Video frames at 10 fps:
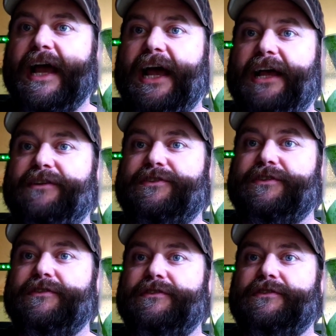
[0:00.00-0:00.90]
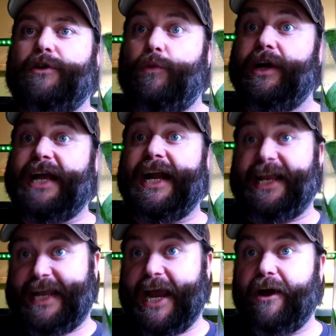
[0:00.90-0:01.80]
as to what kind
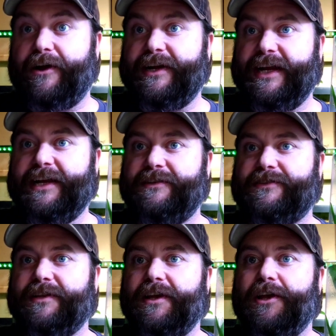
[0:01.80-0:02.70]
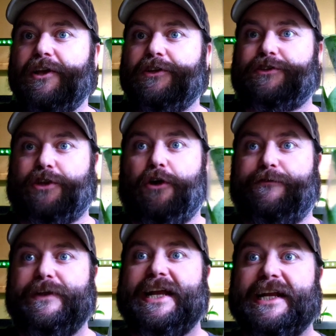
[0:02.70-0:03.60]
of care it needs. So
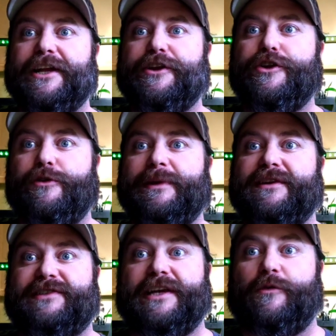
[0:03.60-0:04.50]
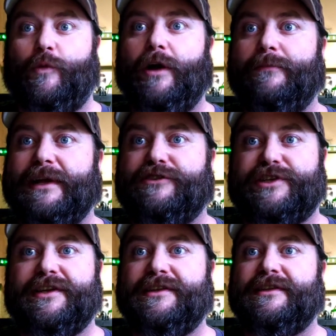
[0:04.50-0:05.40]
if you get an anubias, it will
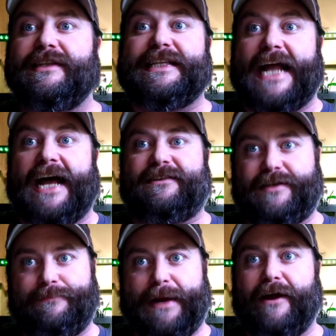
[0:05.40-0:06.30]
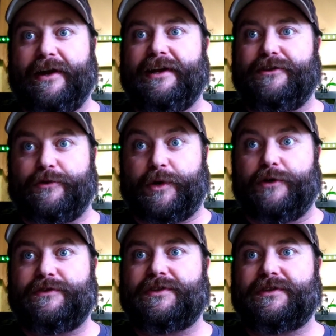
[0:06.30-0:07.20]
mention not to bury the
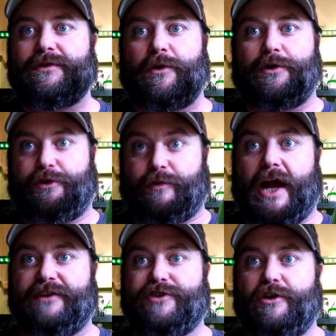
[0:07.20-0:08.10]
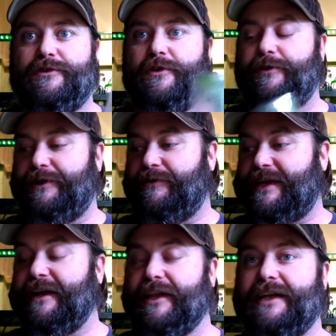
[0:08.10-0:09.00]
roots or the rhizome or it'll
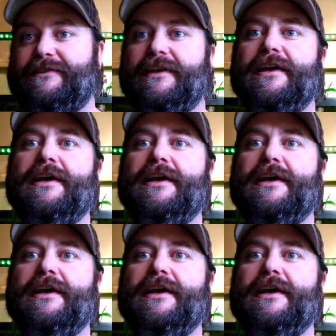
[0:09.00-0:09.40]
kill it.